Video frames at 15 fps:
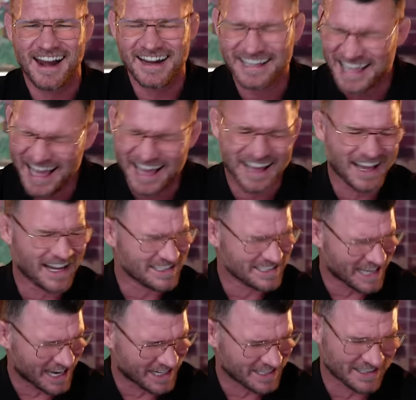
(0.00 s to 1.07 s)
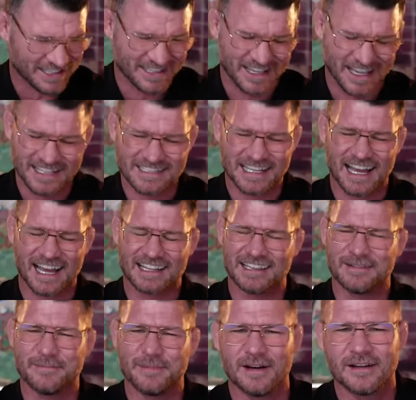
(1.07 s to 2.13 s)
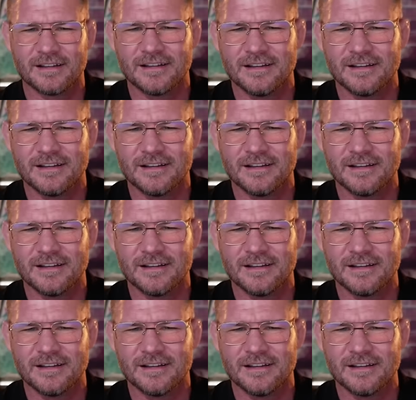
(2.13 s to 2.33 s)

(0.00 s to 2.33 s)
Yeah, exactly, exactly. But